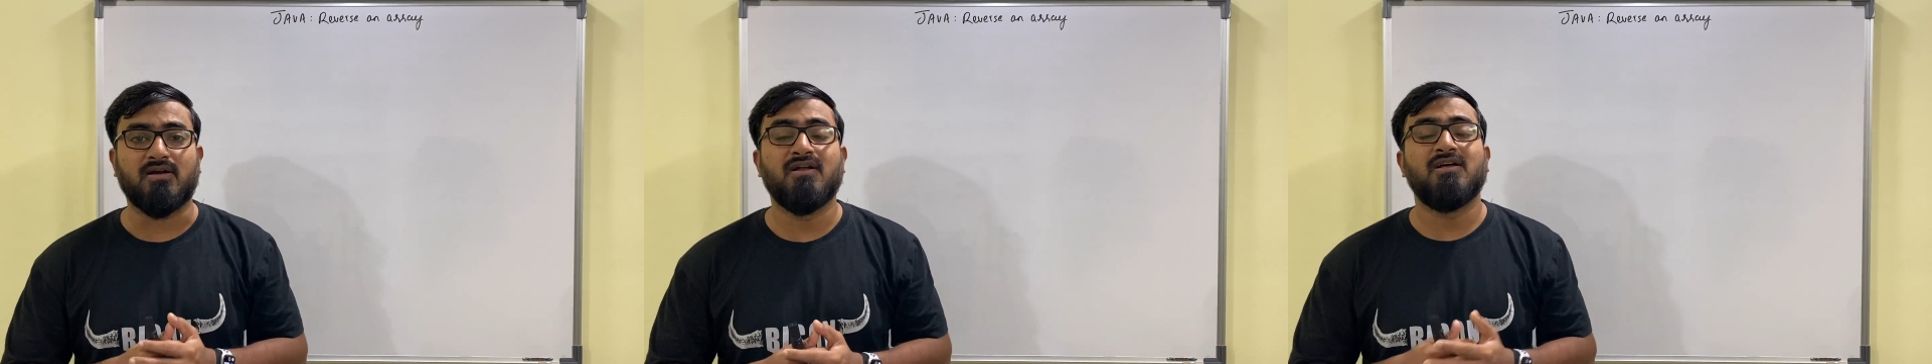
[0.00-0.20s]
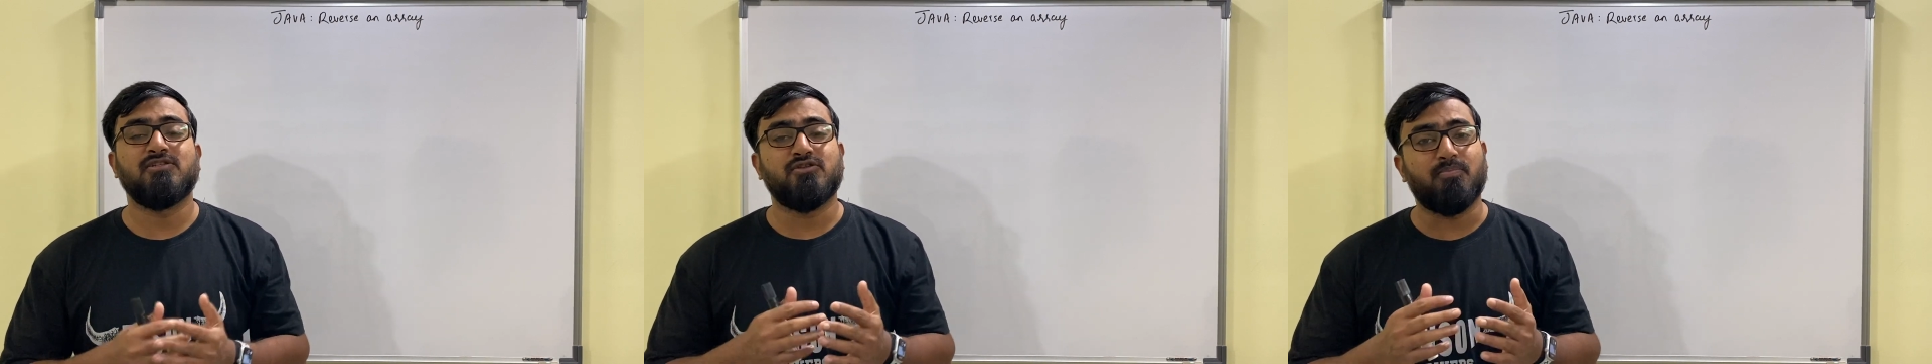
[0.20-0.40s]

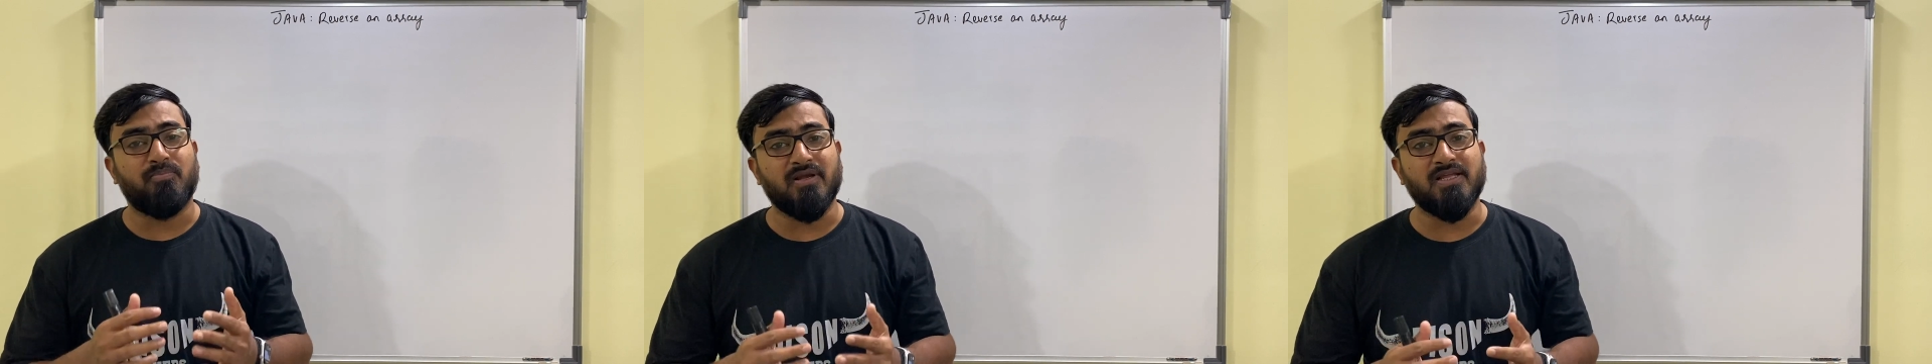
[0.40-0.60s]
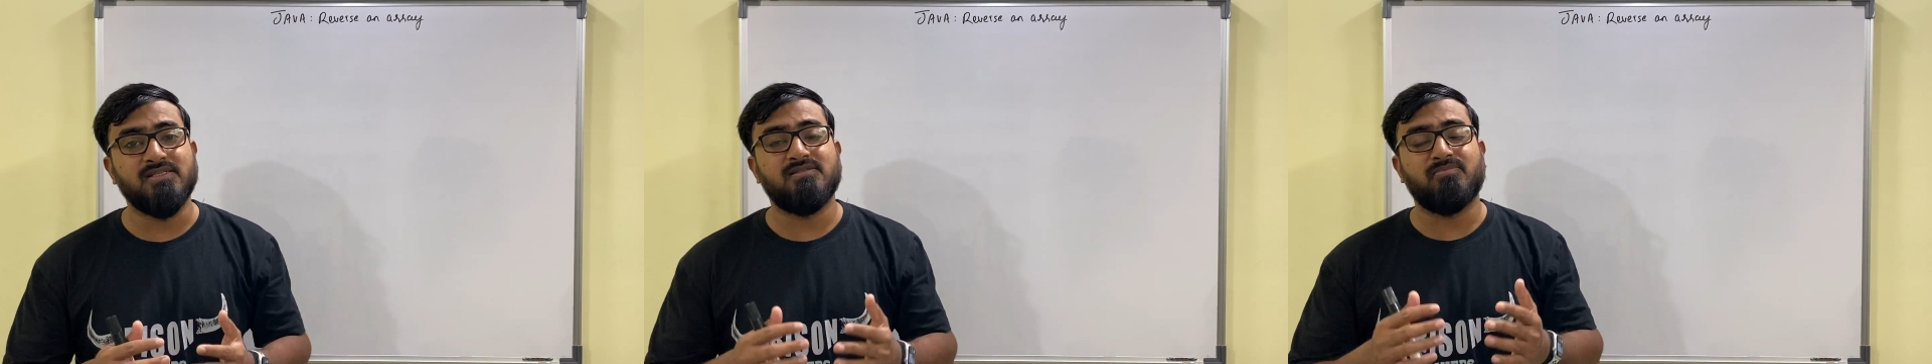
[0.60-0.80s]
So
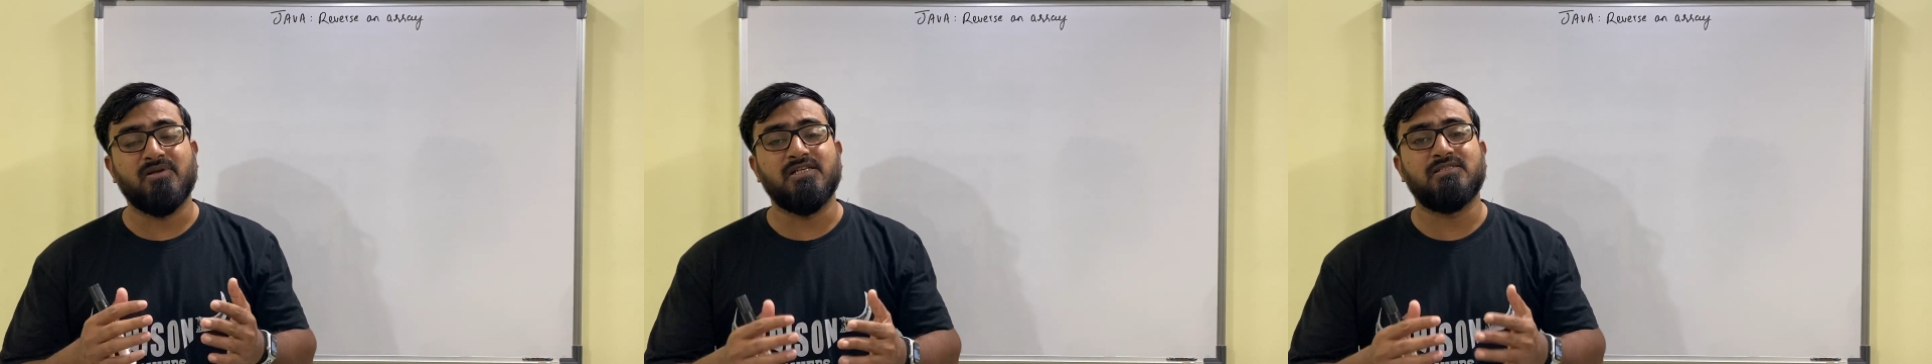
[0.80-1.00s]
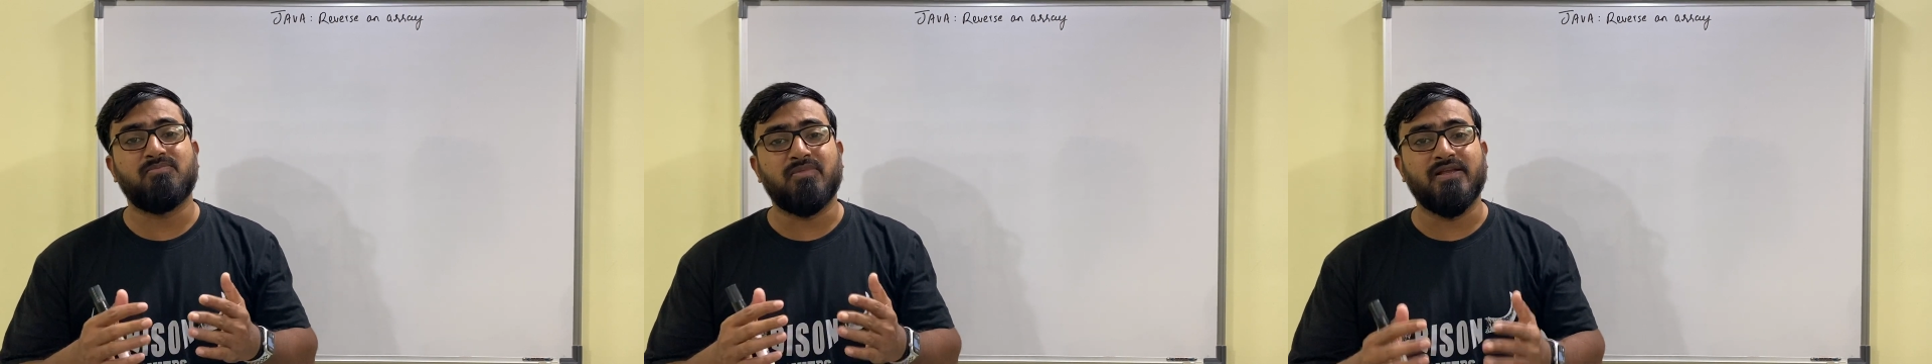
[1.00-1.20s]
please
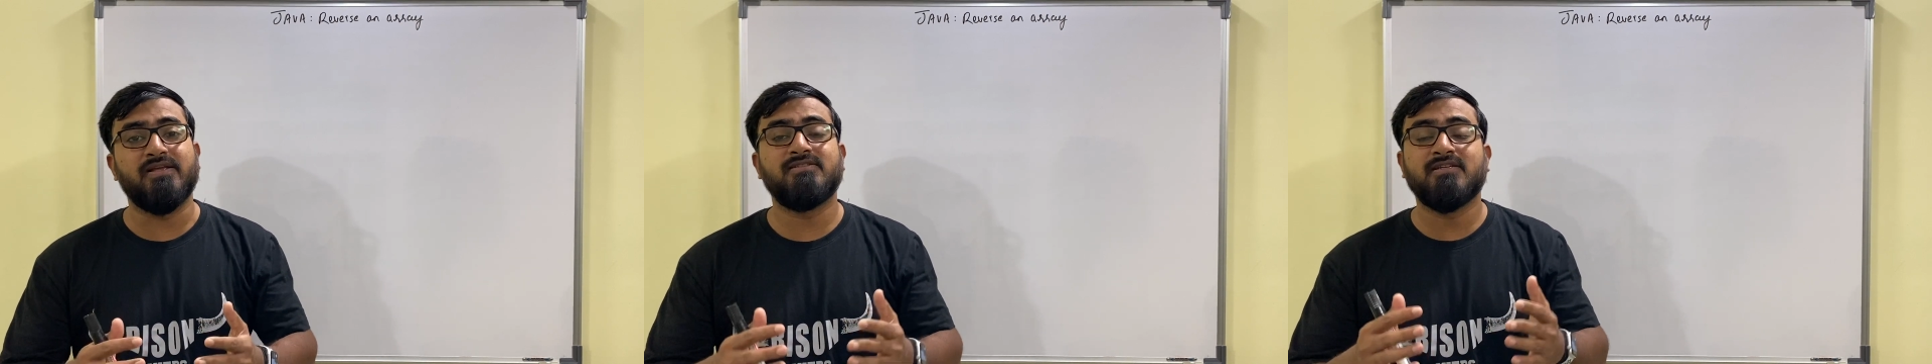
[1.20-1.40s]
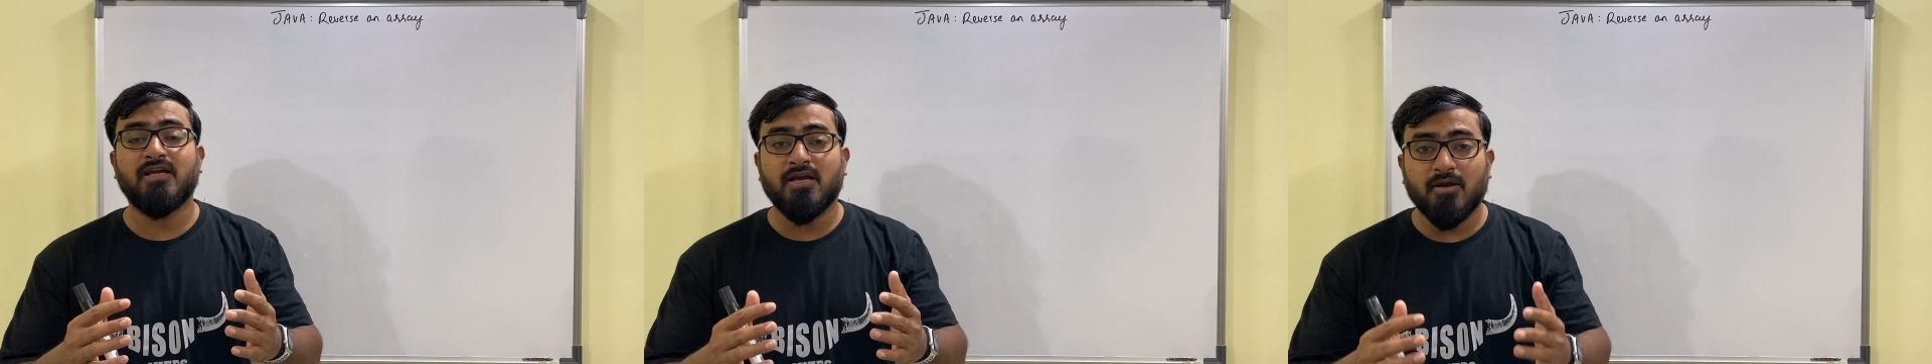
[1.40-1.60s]

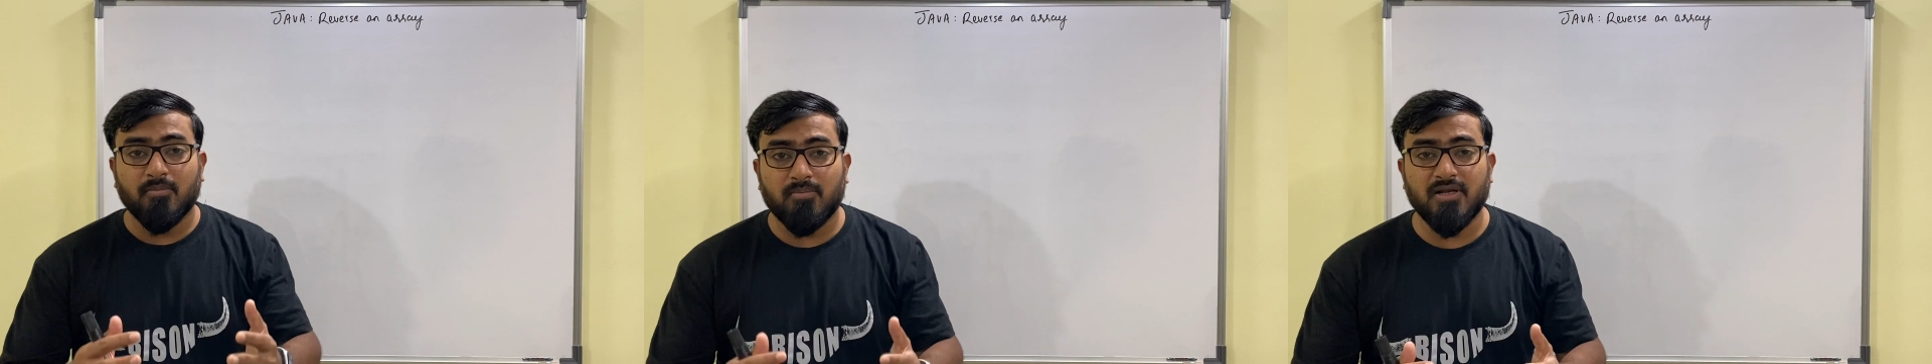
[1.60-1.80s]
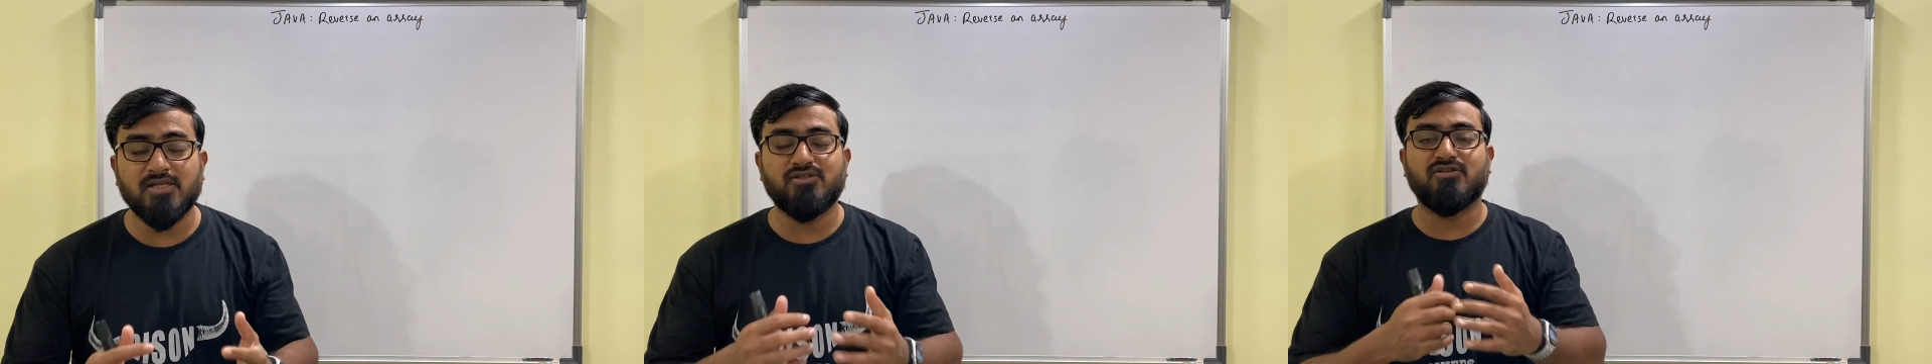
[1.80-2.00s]
do